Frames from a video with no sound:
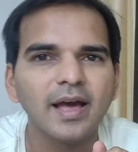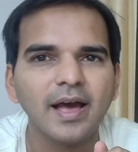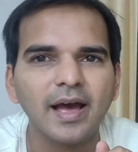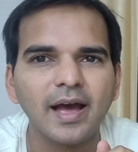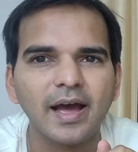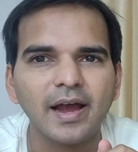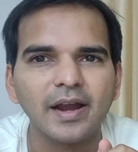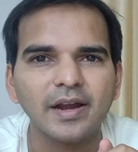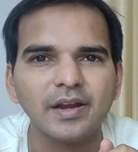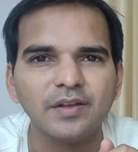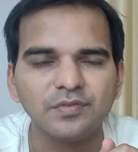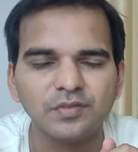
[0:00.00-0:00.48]

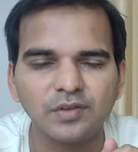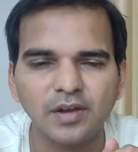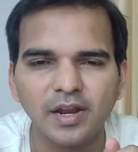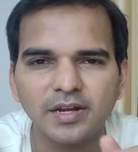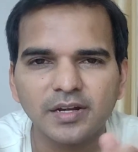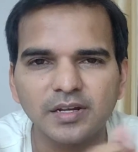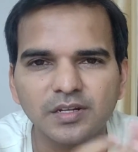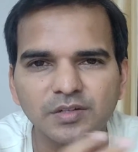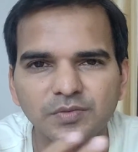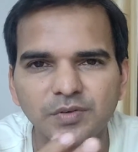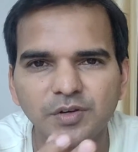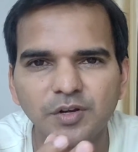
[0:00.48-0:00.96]
And if you
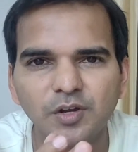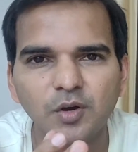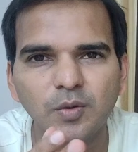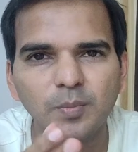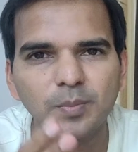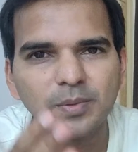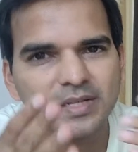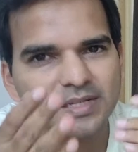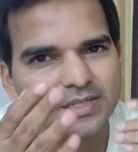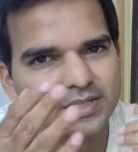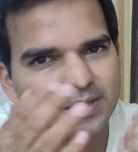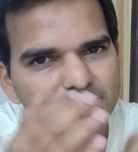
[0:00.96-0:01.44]
like this video,
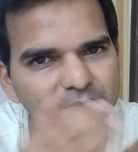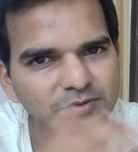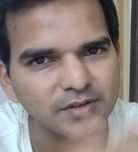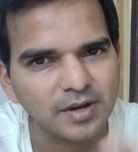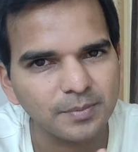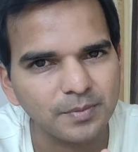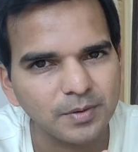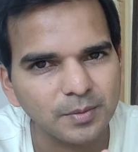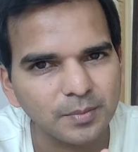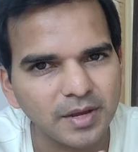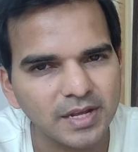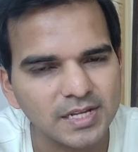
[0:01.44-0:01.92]
please
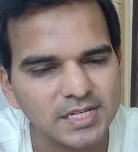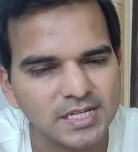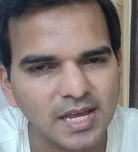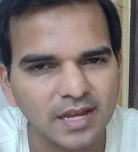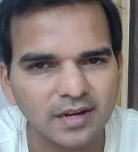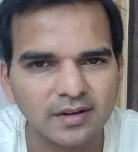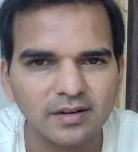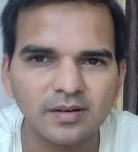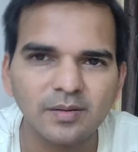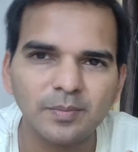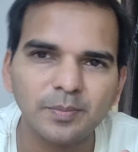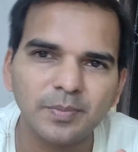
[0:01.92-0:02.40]
subscribe to my
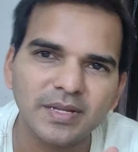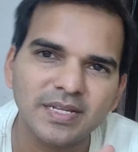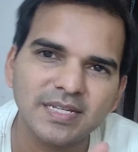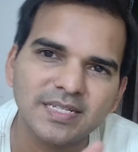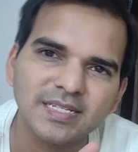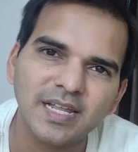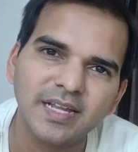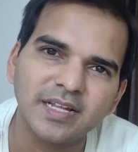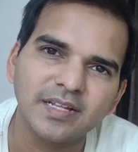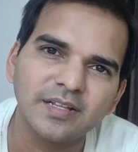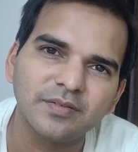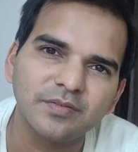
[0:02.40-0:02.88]
channel,
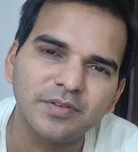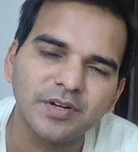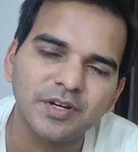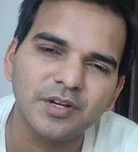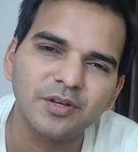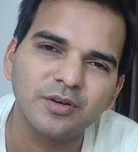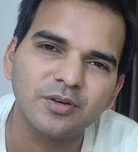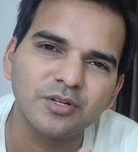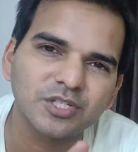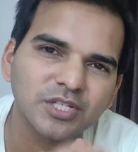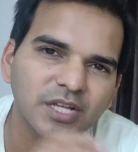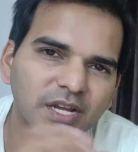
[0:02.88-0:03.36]
please like the
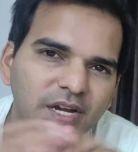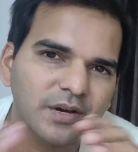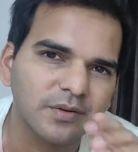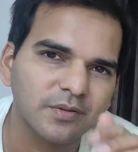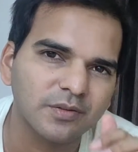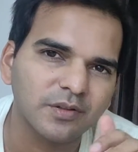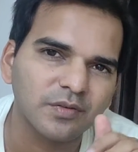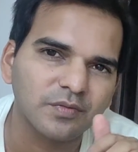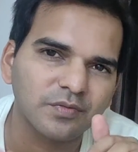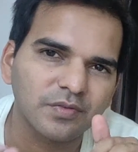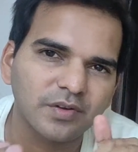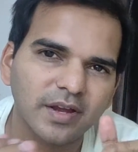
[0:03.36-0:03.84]
video, share it
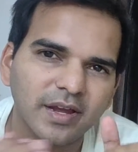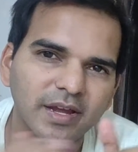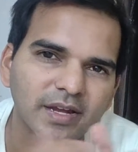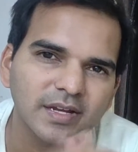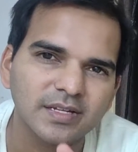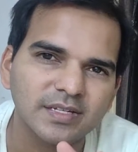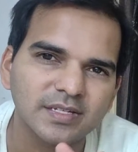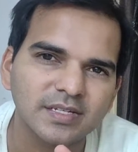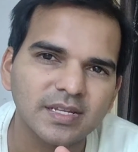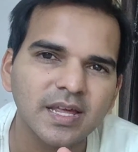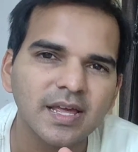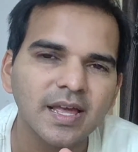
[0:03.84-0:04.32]
with your
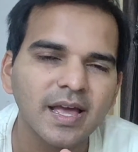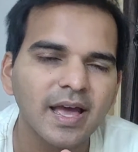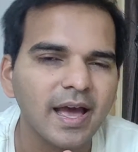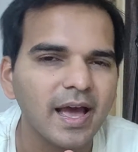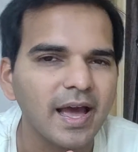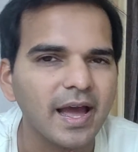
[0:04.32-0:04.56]
friends,